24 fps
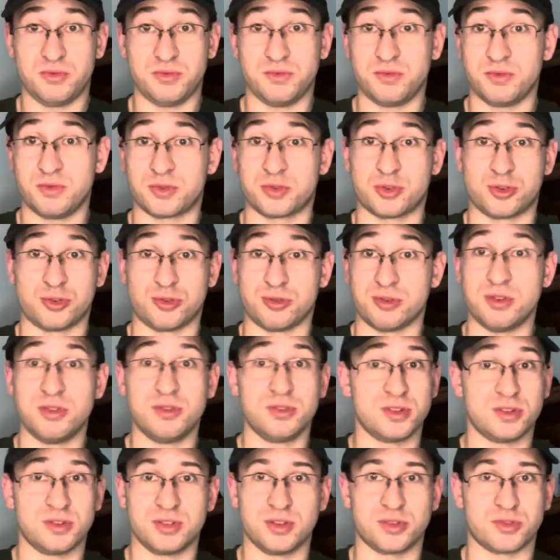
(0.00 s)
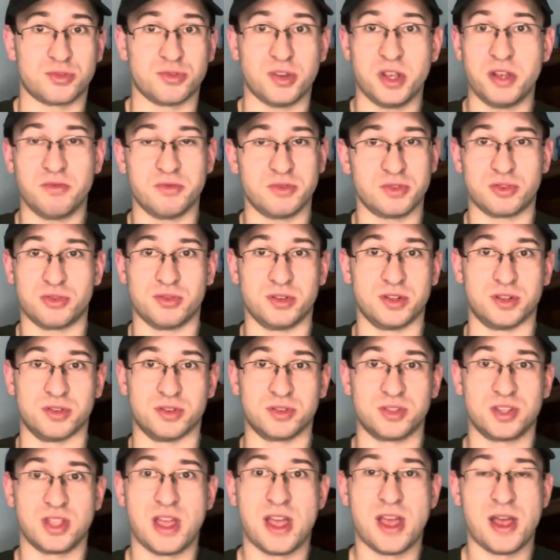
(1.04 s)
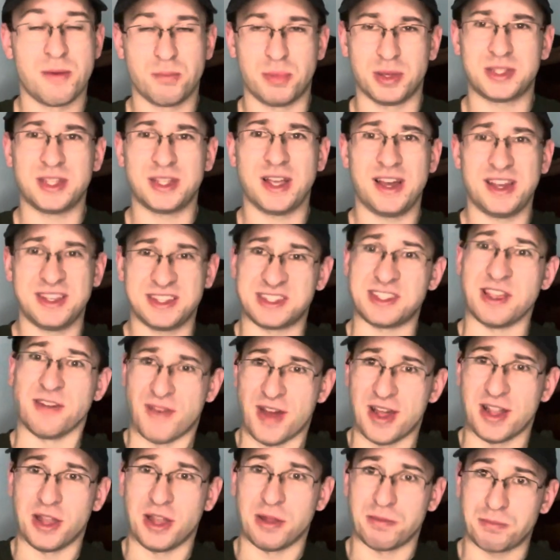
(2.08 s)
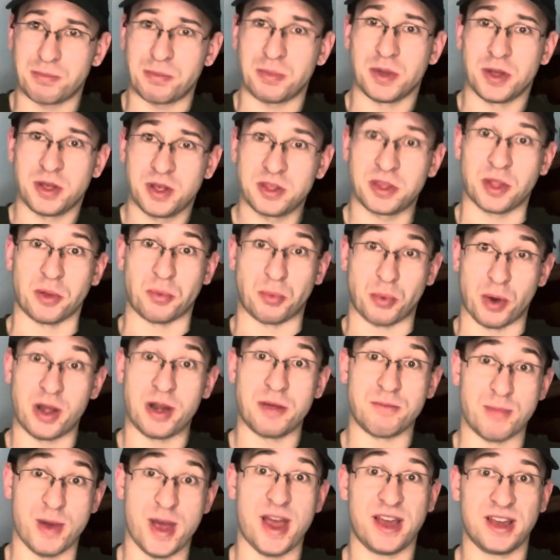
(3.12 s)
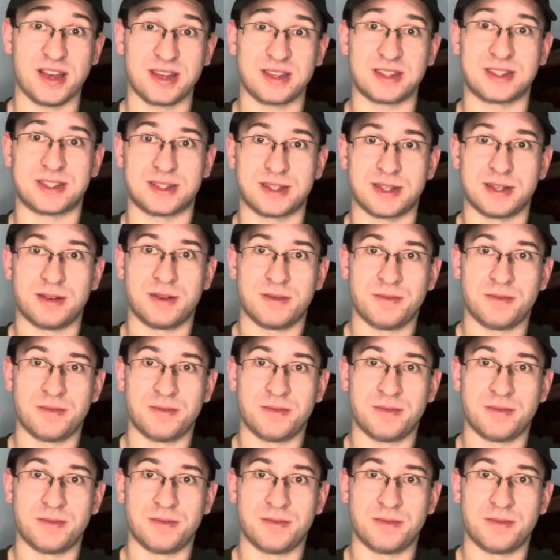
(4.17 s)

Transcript: recruiters are great recruiters besides develop the running backs